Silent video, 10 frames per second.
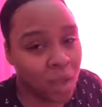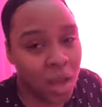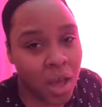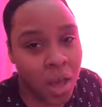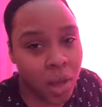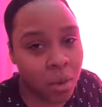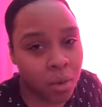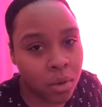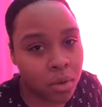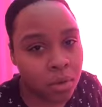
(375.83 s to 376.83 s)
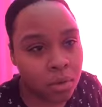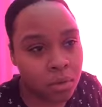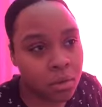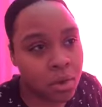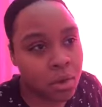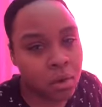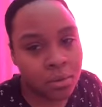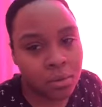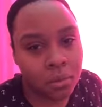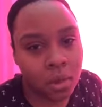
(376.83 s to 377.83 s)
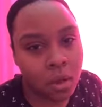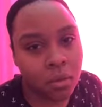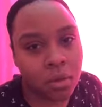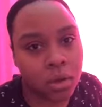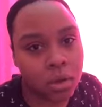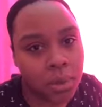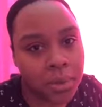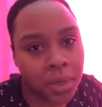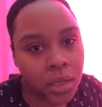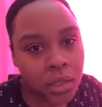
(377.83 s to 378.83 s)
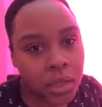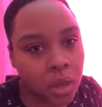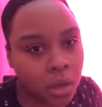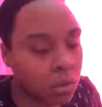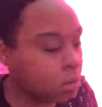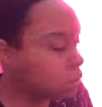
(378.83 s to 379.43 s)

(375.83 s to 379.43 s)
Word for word: an hour, no, 30 minutes ago.